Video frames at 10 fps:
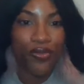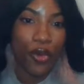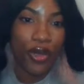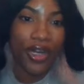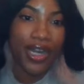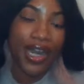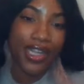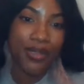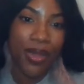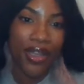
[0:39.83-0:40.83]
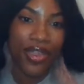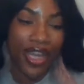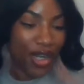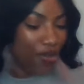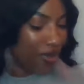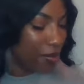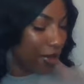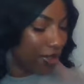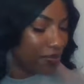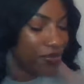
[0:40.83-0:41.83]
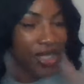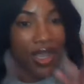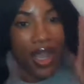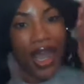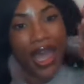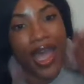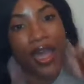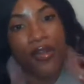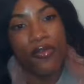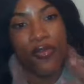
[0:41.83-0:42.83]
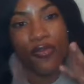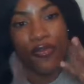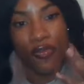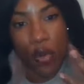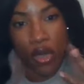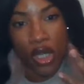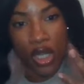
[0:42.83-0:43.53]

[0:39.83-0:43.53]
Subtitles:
for next month in November. I have 4